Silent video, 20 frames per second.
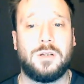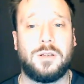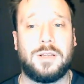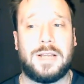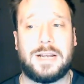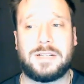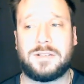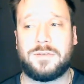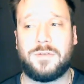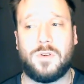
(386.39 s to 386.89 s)

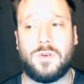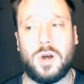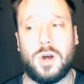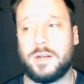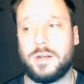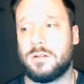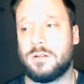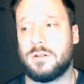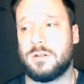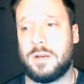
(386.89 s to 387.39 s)
that's
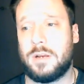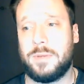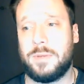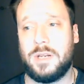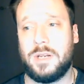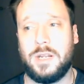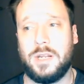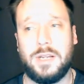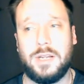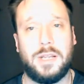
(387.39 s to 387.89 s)
fine. I
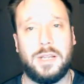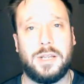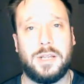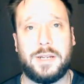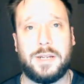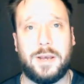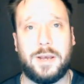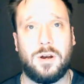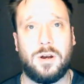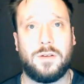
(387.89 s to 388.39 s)
mean, he needed the
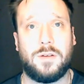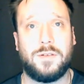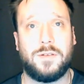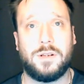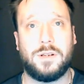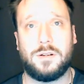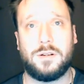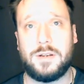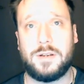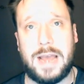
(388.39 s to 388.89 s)
day off,
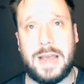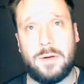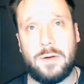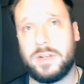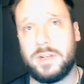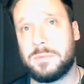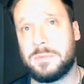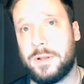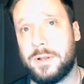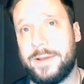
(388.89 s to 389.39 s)
and now
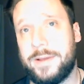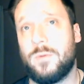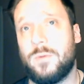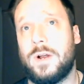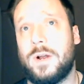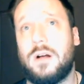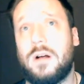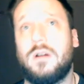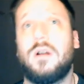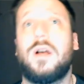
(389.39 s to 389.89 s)
he's playing
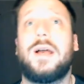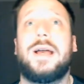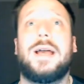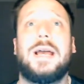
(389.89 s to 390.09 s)
well.